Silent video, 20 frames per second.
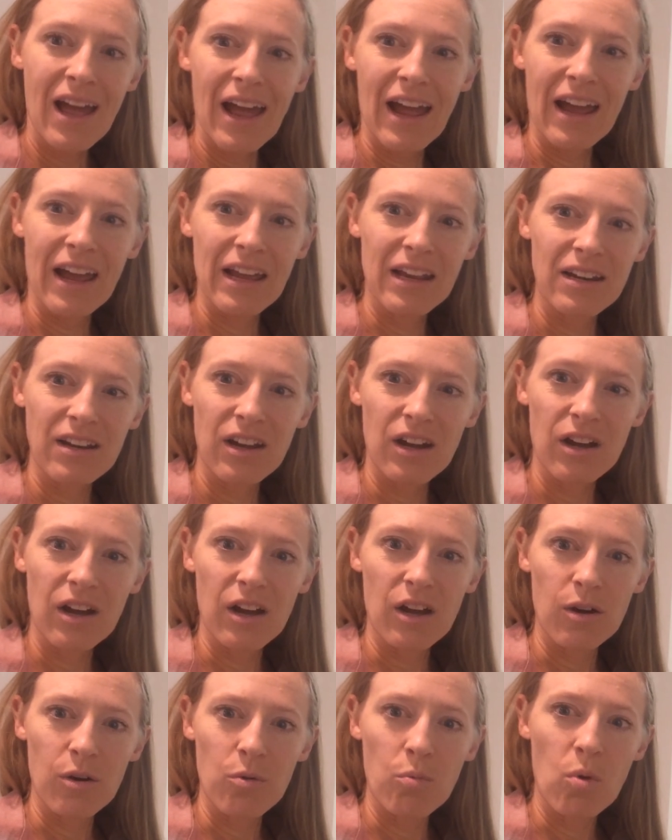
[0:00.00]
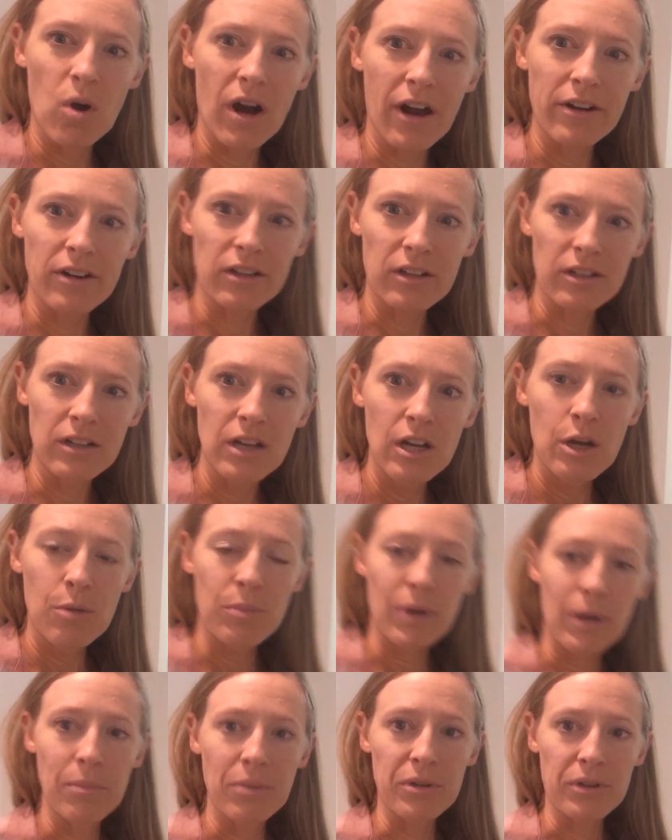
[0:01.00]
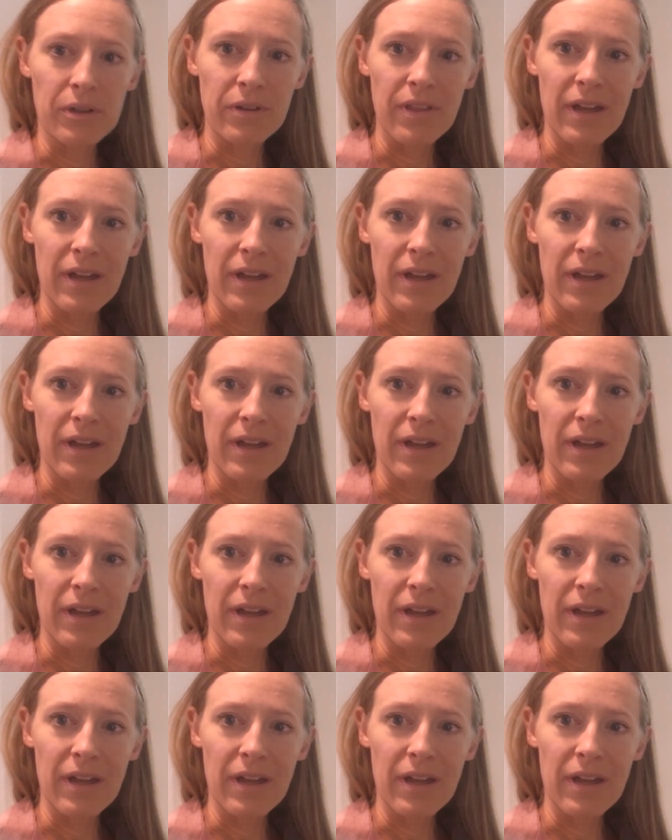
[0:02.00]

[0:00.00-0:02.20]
and a water bubbler